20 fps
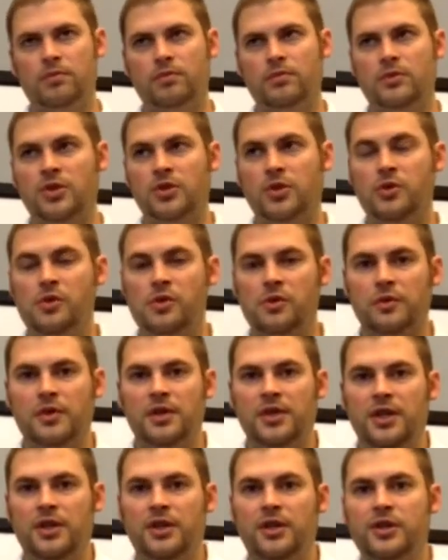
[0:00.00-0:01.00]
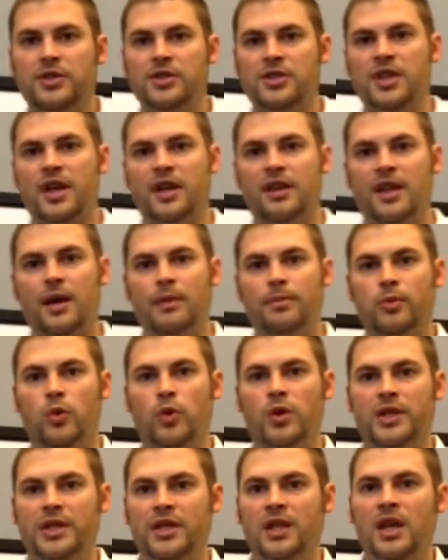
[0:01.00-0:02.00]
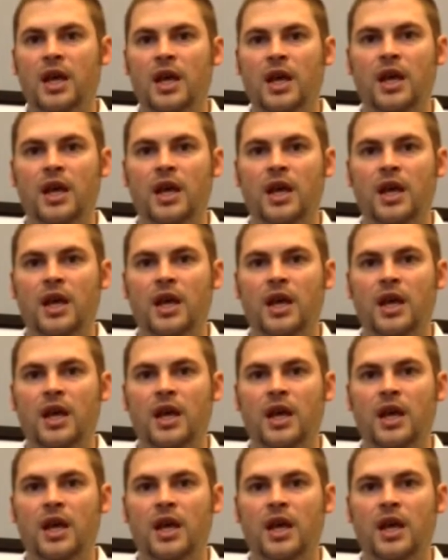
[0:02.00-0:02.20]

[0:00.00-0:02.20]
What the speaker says: 2-3 years at that point.